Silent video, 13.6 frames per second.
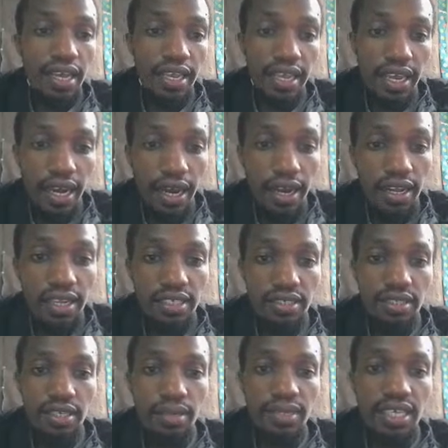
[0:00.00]
Yeah,
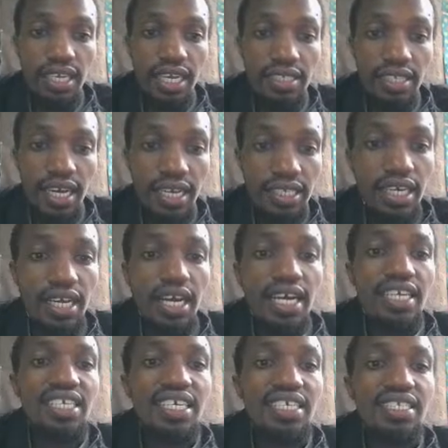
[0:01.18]
something like that.
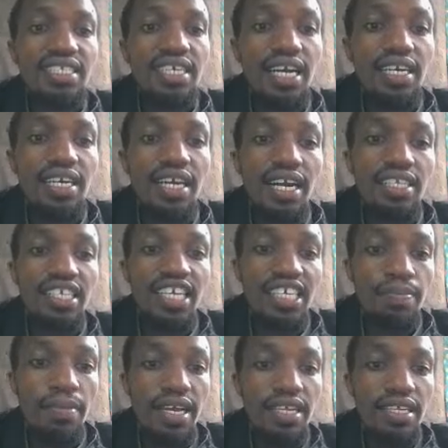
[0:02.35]
Testing and
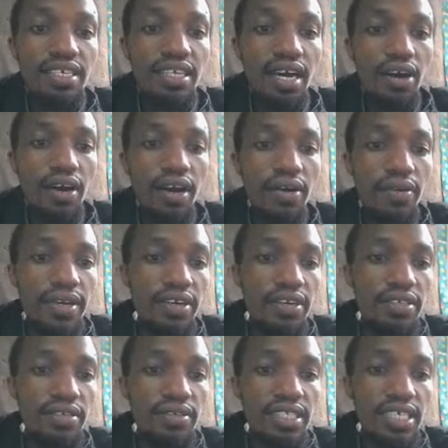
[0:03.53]
adjustment. How are we going
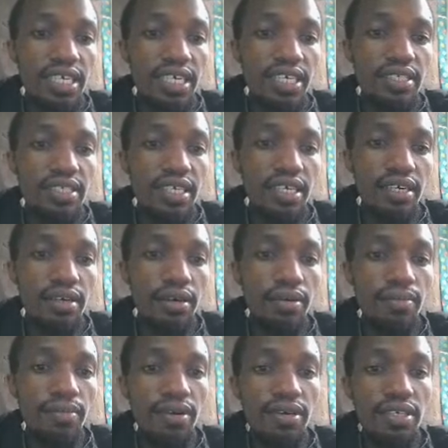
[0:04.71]
to test the
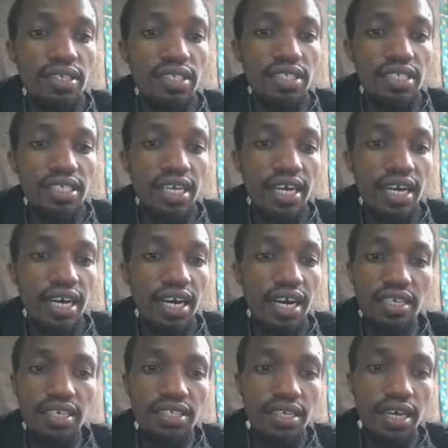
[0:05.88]
robot? Yeah, and
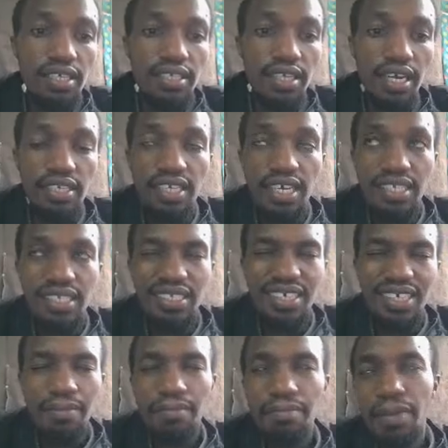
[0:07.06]
just adjust
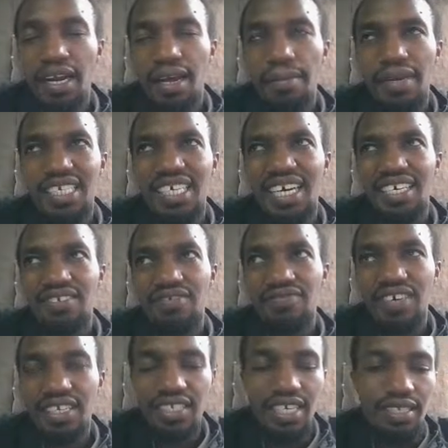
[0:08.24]
some parameters of
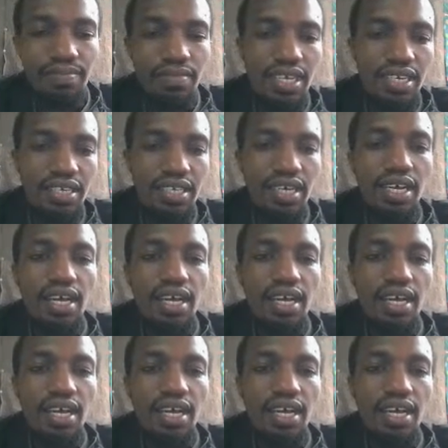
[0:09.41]
adjustment.